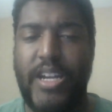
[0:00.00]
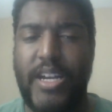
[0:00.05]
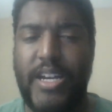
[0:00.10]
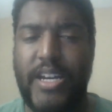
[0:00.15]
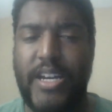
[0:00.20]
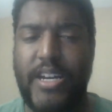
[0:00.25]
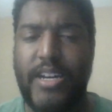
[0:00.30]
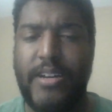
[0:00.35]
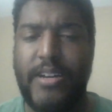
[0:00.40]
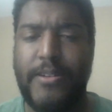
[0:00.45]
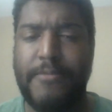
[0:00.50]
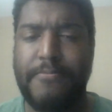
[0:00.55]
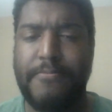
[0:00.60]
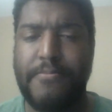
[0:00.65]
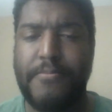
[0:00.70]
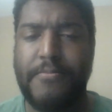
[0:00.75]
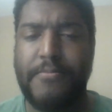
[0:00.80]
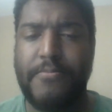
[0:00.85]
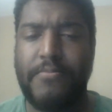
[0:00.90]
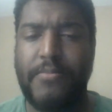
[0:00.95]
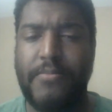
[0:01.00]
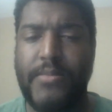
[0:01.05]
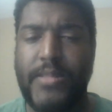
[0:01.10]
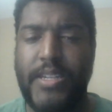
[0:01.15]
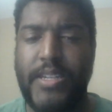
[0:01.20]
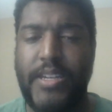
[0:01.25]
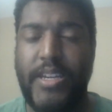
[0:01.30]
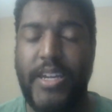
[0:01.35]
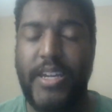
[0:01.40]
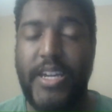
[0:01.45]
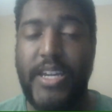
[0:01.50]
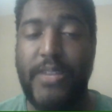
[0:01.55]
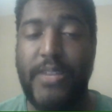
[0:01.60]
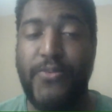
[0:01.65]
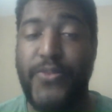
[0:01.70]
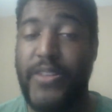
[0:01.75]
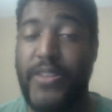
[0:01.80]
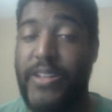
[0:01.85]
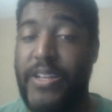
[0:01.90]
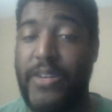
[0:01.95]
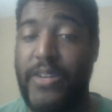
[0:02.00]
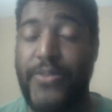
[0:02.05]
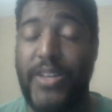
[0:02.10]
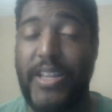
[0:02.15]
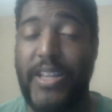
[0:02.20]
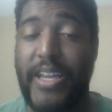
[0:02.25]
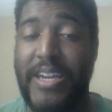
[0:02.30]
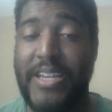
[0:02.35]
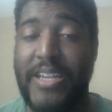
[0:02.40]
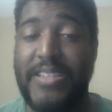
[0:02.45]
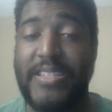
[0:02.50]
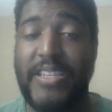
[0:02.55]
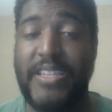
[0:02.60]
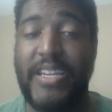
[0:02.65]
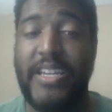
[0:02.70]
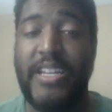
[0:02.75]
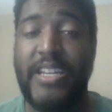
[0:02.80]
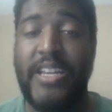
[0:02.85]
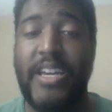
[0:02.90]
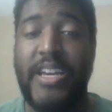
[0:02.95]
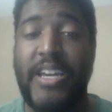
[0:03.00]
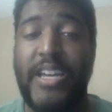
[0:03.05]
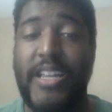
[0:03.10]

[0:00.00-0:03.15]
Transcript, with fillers: Um, again, Philadelphia, like I said,